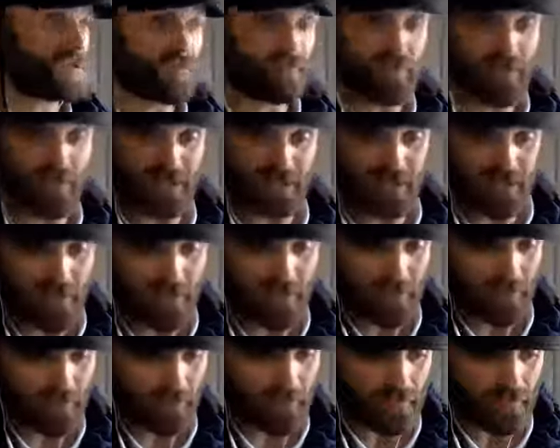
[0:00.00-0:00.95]
in prison
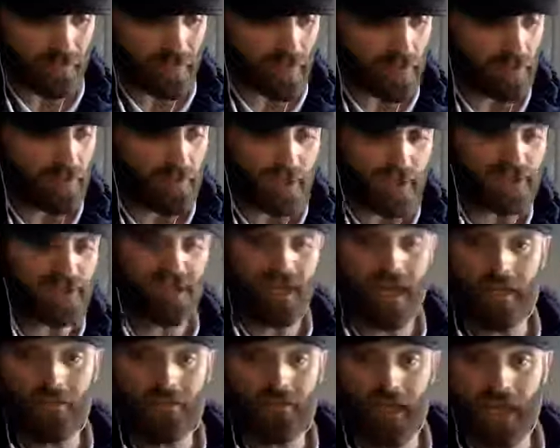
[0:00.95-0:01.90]
for doing the
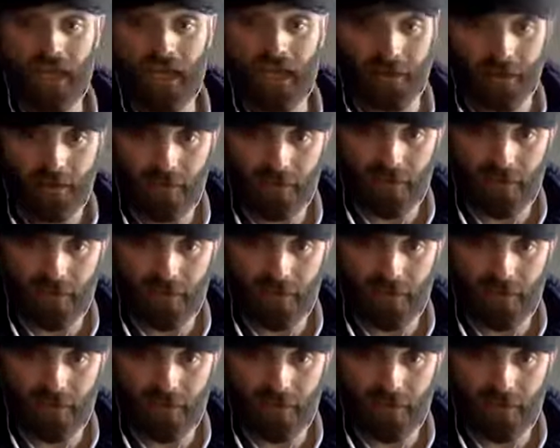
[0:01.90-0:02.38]
same thing.